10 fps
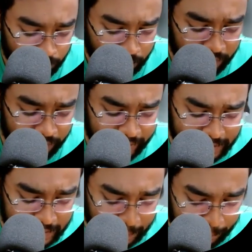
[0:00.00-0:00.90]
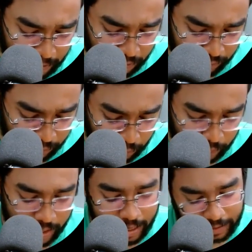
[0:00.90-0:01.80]
If it is double or float,
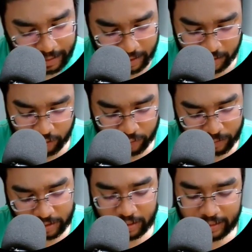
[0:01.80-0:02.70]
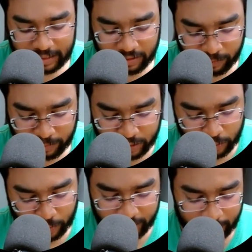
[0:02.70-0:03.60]
then it would the result would be
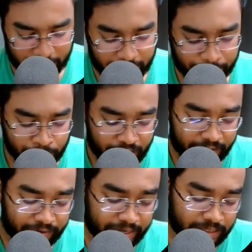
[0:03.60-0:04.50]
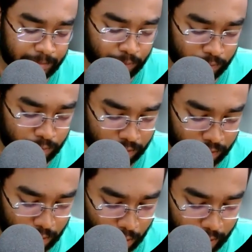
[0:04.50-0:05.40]
stored in double. If it is about a
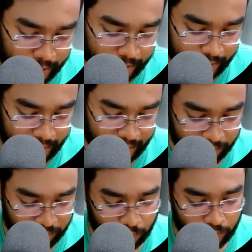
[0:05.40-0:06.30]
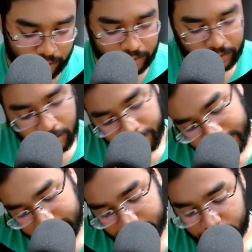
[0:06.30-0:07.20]
long int and float, then
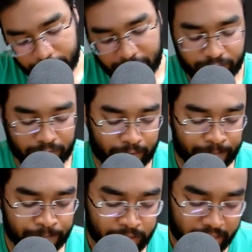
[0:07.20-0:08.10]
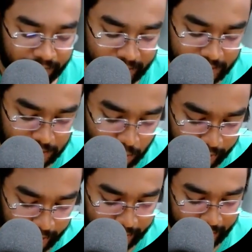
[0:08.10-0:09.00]
obviously it would be in float. If it is long
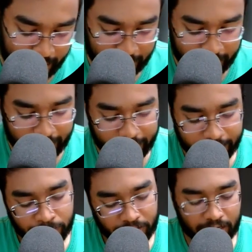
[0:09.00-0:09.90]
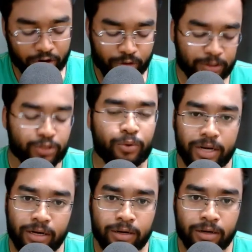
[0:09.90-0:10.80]
int and int, then it would be stored
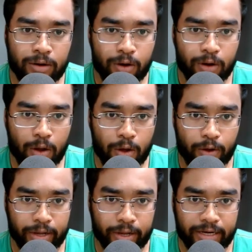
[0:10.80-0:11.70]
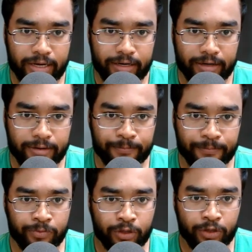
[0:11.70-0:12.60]
in long int. So in this
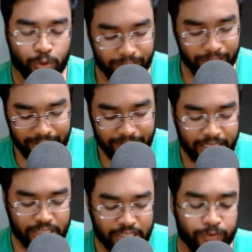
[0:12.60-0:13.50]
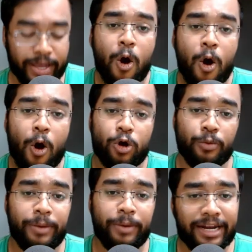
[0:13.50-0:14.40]
way, automatic type conversion
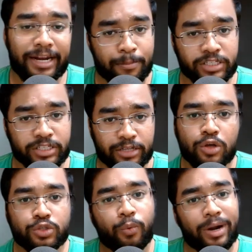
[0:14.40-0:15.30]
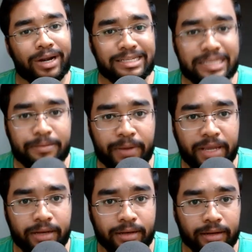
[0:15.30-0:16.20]
actually works. So what does it
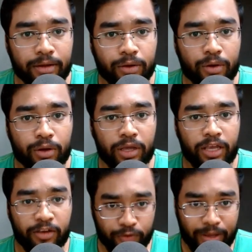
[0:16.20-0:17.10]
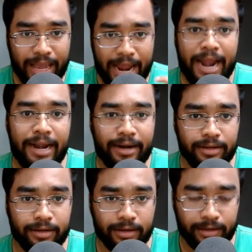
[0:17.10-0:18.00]
mean? If we add
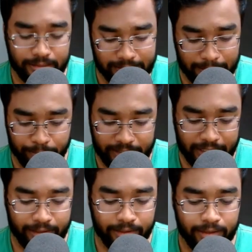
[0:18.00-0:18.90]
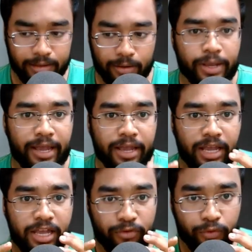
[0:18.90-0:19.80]
something, okay,
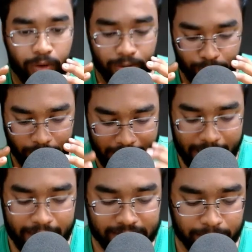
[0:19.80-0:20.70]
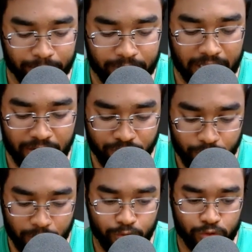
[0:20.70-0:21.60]
if you want to add something and if you
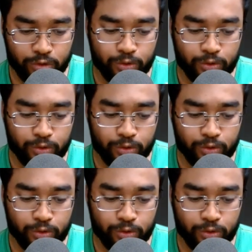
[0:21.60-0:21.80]
want to